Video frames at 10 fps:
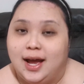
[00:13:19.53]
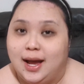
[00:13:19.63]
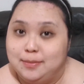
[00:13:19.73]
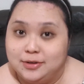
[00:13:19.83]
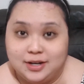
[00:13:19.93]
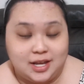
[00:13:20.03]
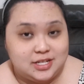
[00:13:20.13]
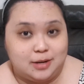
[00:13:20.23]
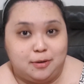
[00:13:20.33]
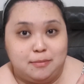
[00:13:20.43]
I'm gonna
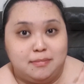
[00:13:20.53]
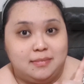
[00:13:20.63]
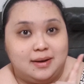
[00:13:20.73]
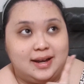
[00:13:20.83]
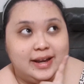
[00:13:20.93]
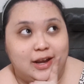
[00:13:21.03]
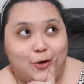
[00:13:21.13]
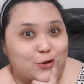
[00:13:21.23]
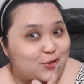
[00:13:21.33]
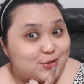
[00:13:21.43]
catch up on my
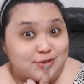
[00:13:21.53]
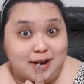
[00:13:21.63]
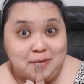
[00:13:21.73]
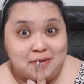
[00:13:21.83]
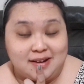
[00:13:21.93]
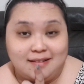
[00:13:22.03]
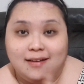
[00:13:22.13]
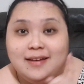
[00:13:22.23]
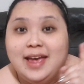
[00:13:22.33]
Hong Kong drama.